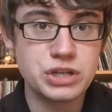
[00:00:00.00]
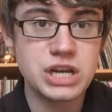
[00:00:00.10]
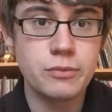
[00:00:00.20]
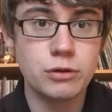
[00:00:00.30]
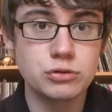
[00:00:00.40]

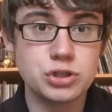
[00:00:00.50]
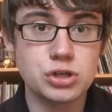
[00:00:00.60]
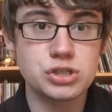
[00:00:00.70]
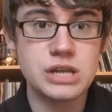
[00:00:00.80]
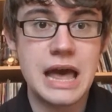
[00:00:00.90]
which I will
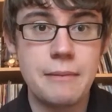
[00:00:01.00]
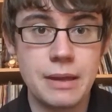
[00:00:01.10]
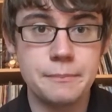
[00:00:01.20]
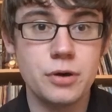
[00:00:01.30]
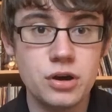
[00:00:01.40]
just
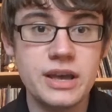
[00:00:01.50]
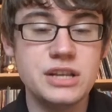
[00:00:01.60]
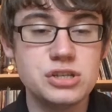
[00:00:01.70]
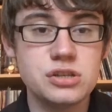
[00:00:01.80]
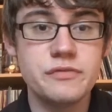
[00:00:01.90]
put
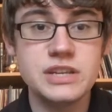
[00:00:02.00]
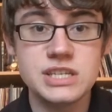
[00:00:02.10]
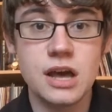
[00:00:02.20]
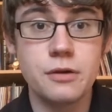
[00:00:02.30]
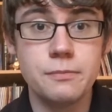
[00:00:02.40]
into the
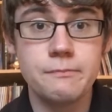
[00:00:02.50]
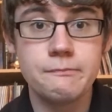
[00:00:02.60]
video.